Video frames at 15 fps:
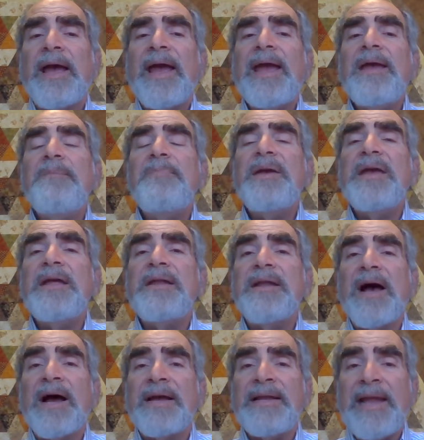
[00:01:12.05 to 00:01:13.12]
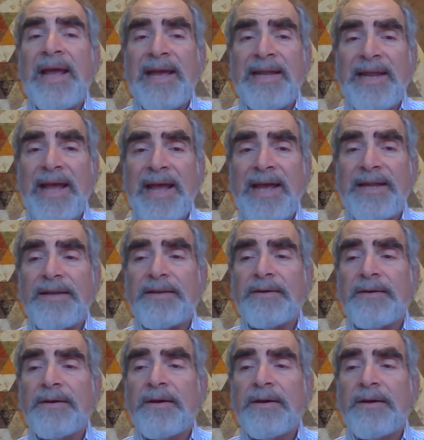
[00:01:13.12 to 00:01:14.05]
AB 988,